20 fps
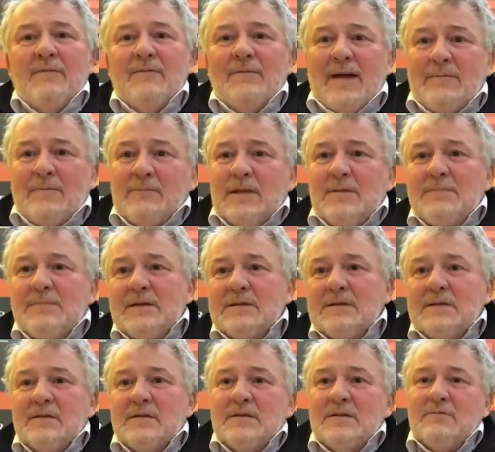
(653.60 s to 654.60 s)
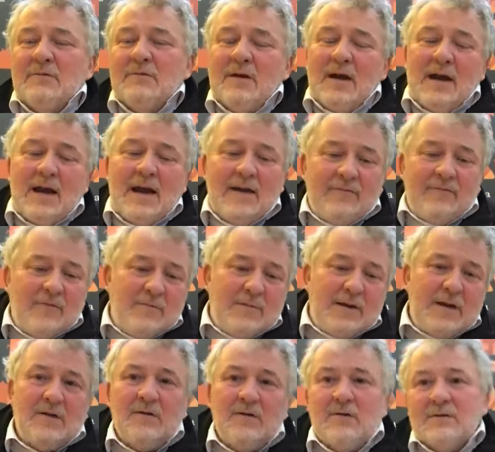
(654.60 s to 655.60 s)
family business where
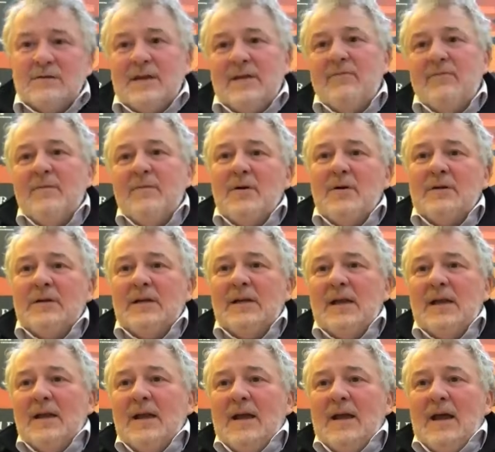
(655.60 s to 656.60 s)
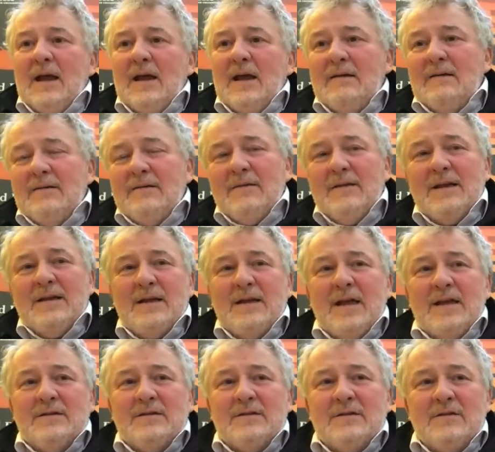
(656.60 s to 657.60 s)
everybody knows everybody.
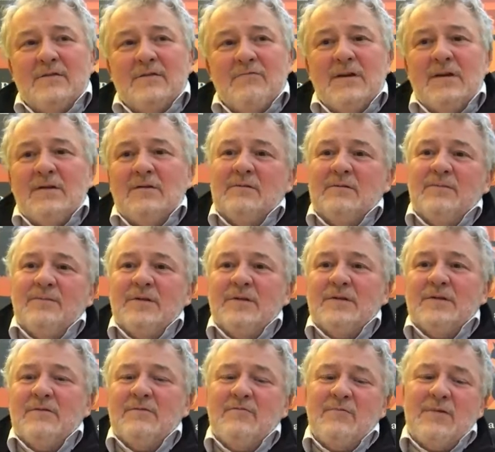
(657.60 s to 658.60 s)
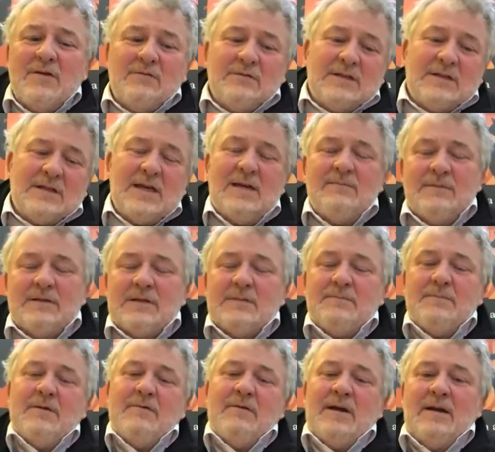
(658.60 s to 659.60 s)
There's a real team
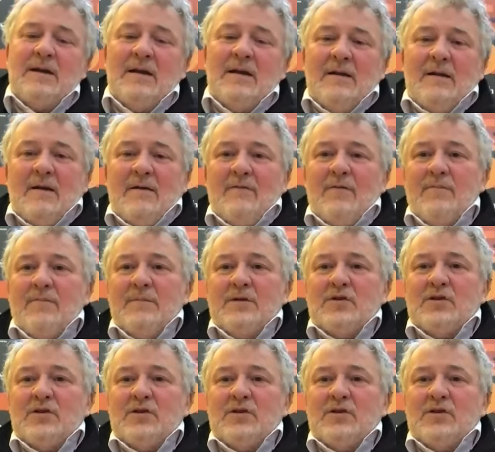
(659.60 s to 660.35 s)
spirit from the